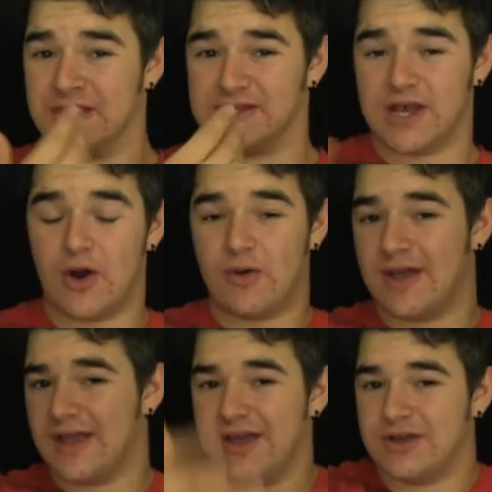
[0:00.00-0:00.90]

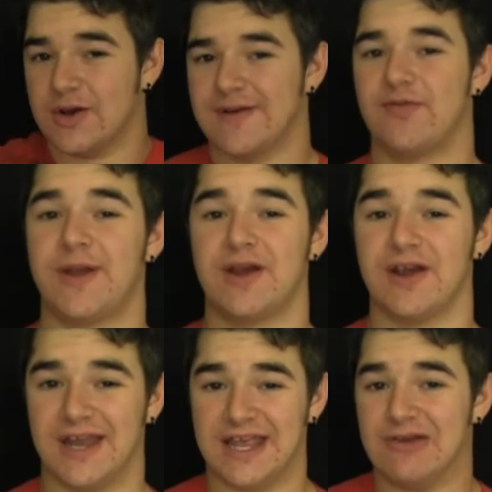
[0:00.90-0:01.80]
So he'd go have a beer
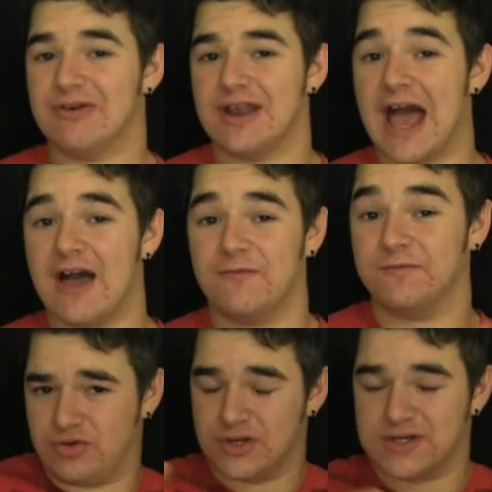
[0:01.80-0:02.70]
and he would
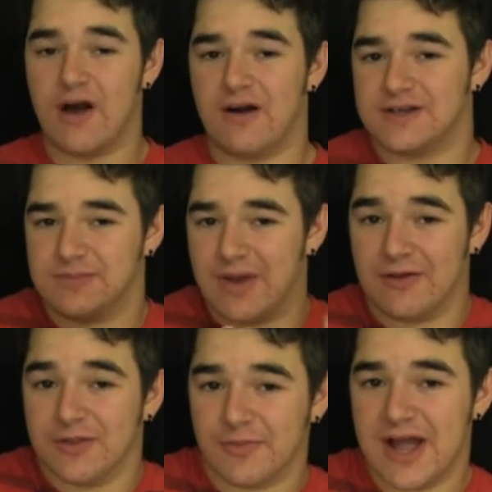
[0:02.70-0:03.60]
have good talks
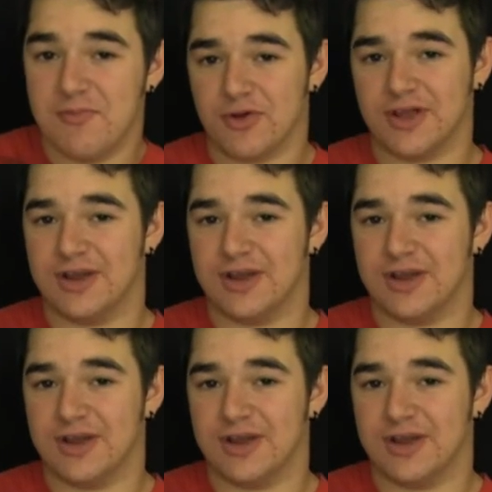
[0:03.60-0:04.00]
about the Bible.